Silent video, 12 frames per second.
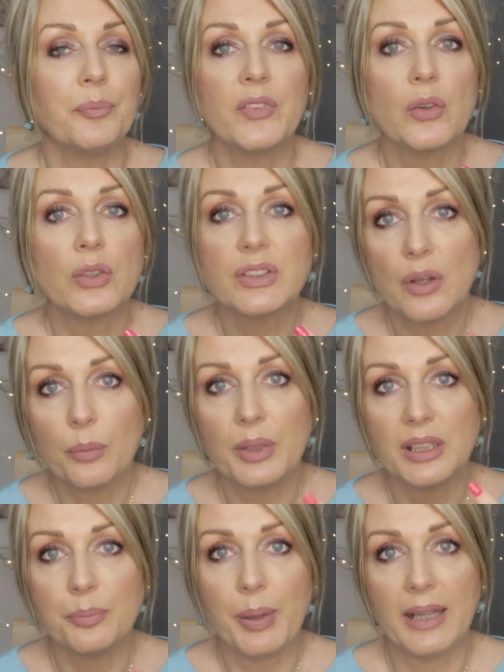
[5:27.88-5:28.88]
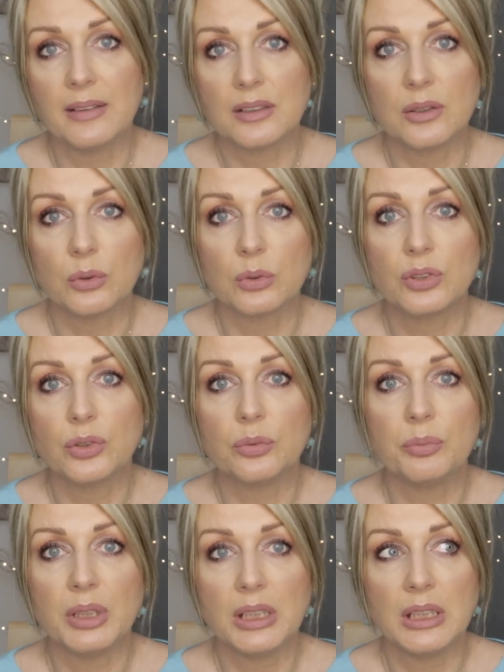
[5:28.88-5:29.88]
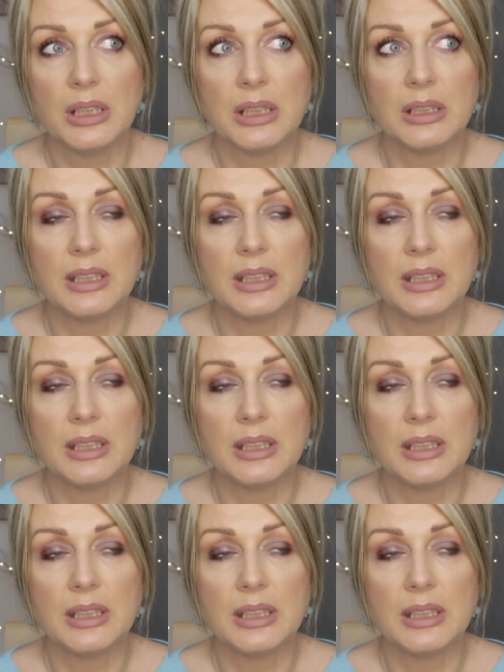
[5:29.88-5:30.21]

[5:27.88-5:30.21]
There are so many pencils. To me,